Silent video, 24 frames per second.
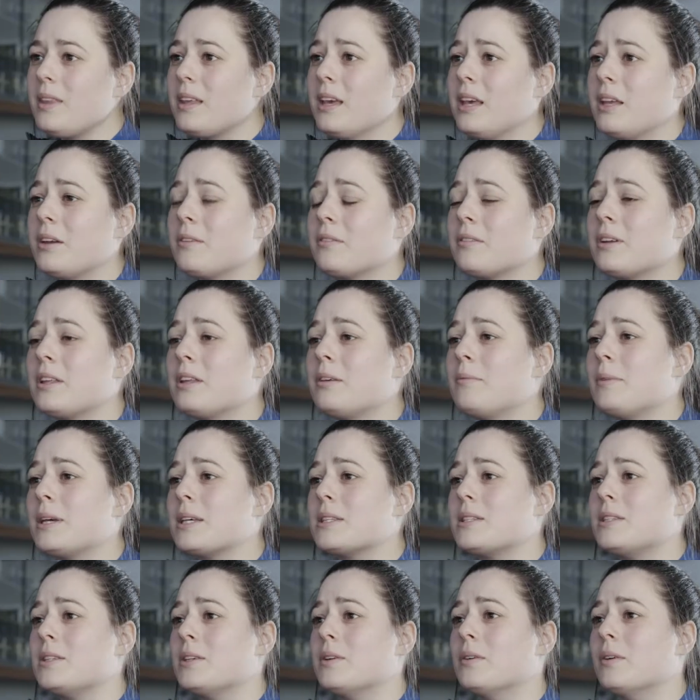And it really
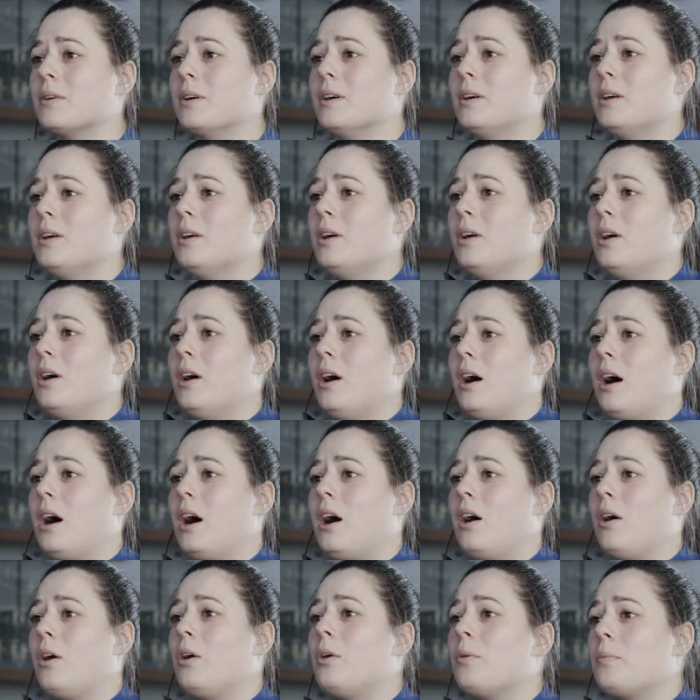makes you
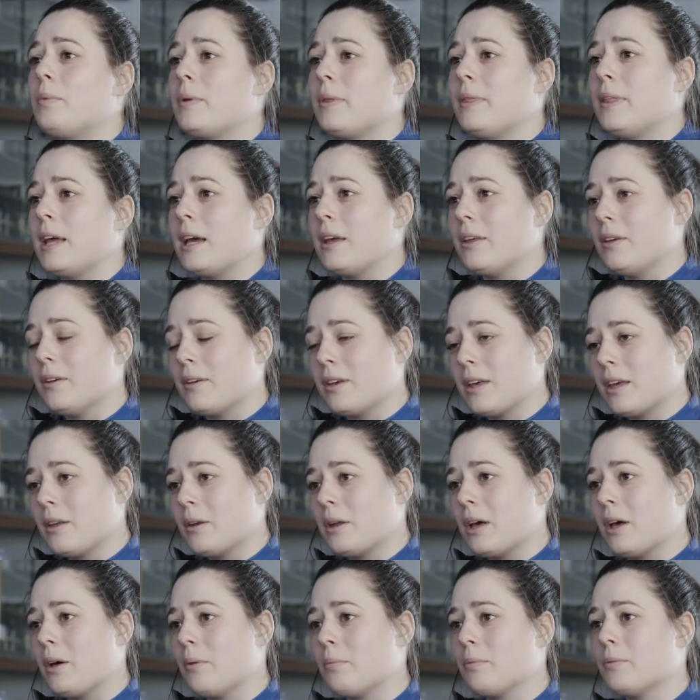hope that you
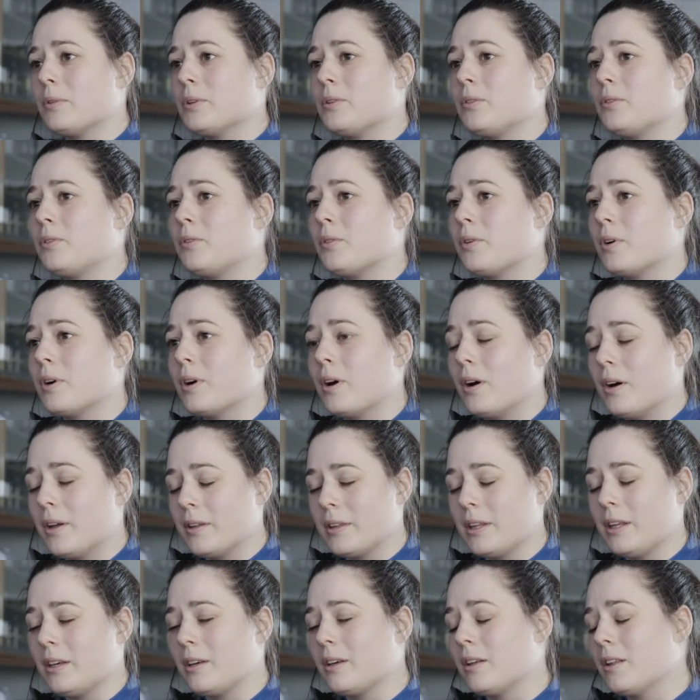can help restore all
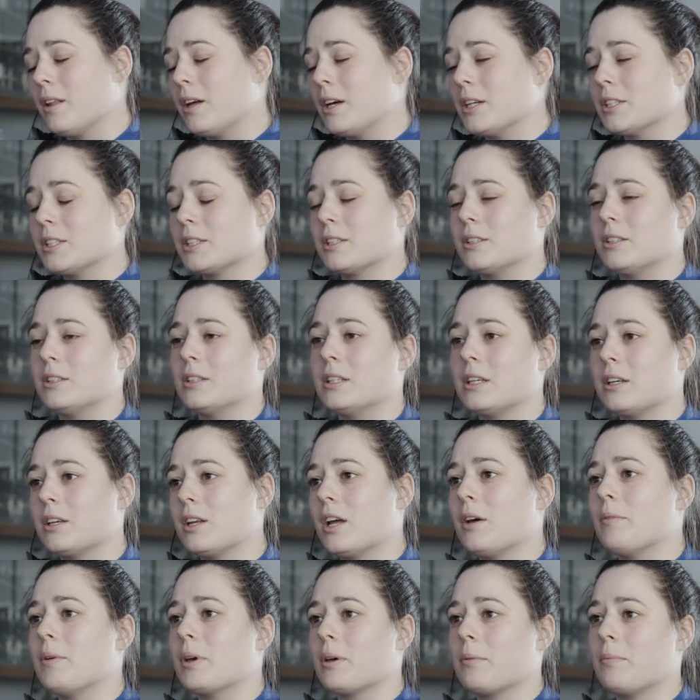the ecological,
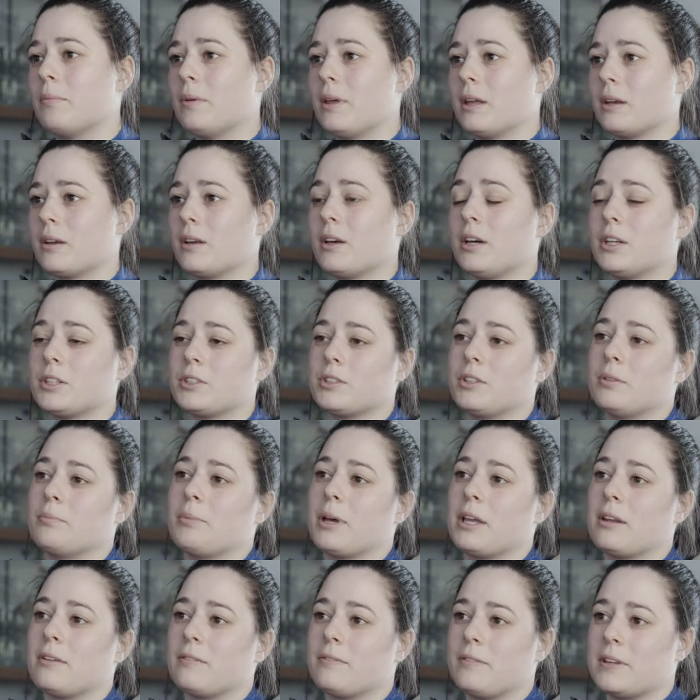economic, and cultural
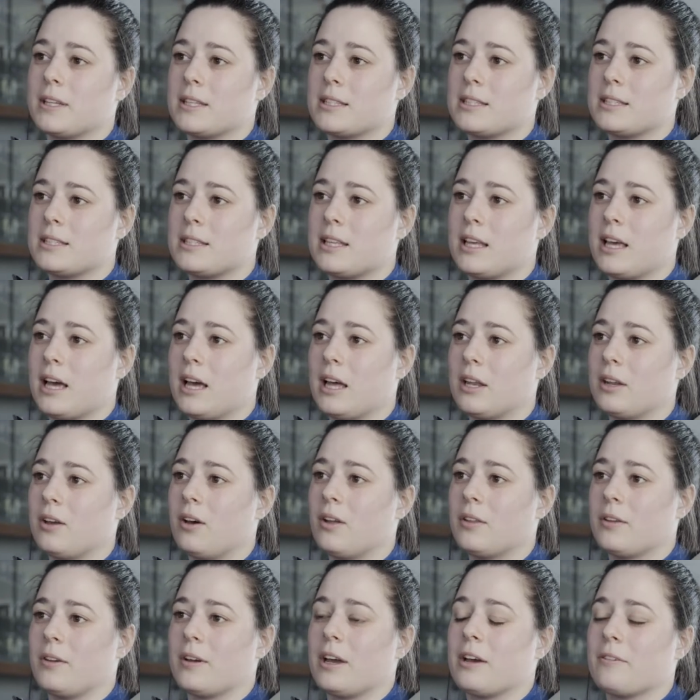benefits, and
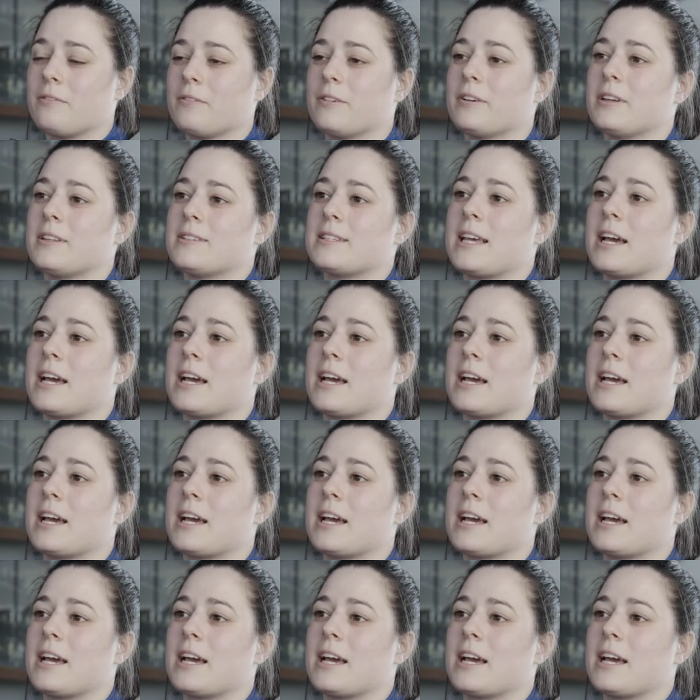all your effort is